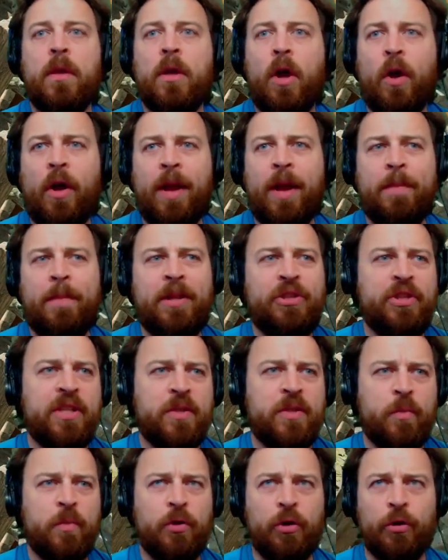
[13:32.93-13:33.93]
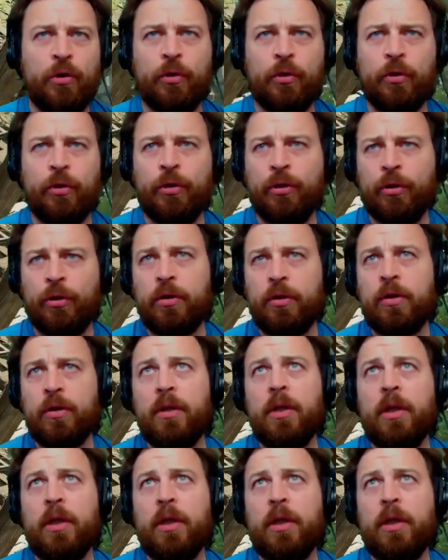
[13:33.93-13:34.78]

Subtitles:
Alright, I mentioned this one earlier